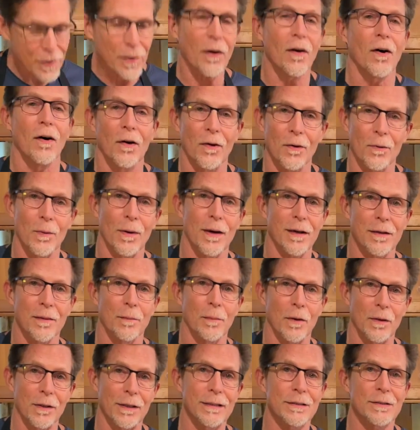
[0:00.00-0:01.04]
all
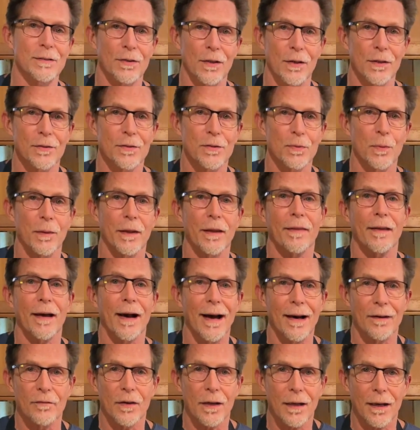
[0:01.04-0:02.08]
guacamole starts with
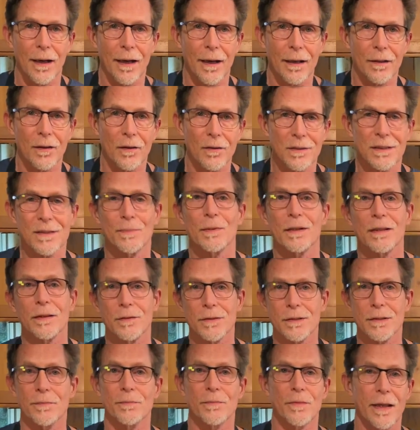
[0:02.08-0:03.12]
avocados, but
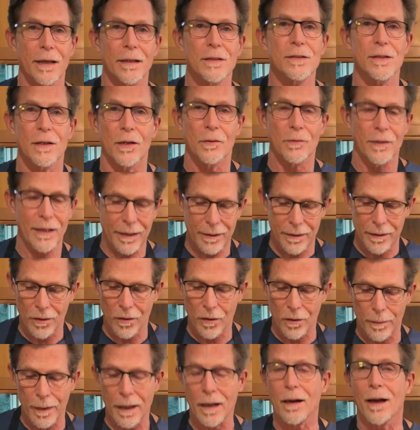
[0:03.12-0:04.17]
there's some things that you need to
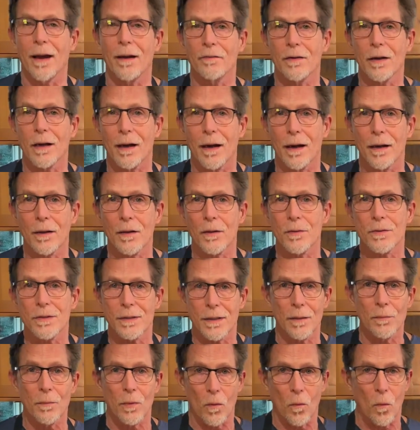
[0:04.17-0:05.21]
know about avocados.
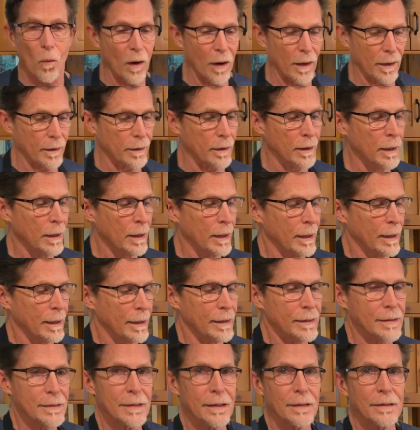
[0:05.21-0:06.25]
Number one
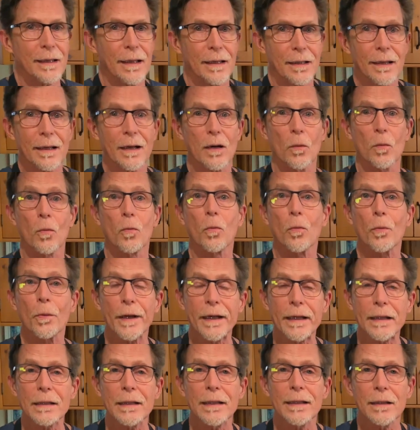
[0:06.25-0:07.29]
is that they take a
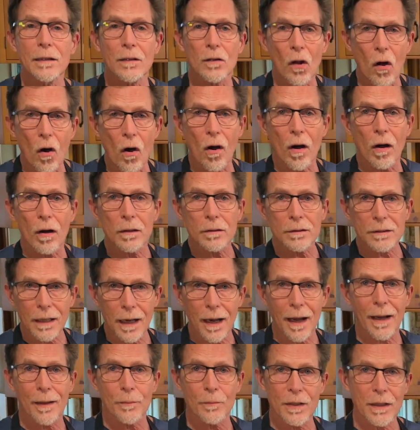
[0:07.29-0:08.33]
really long
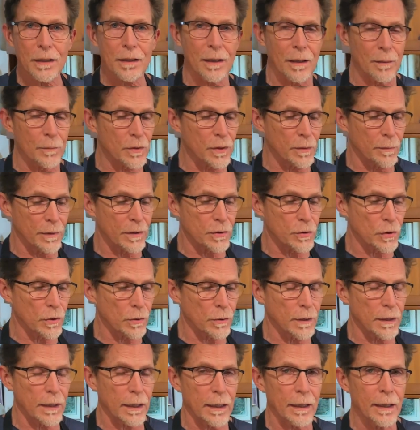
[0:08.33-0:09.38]
time to come to
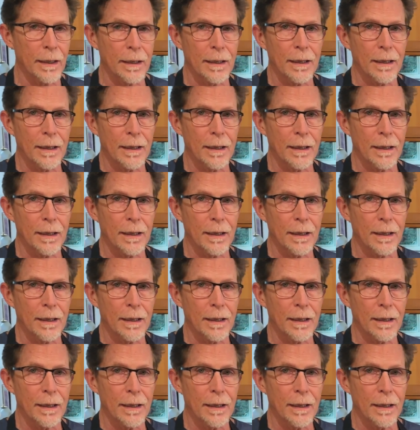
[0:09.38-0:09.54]
maturity.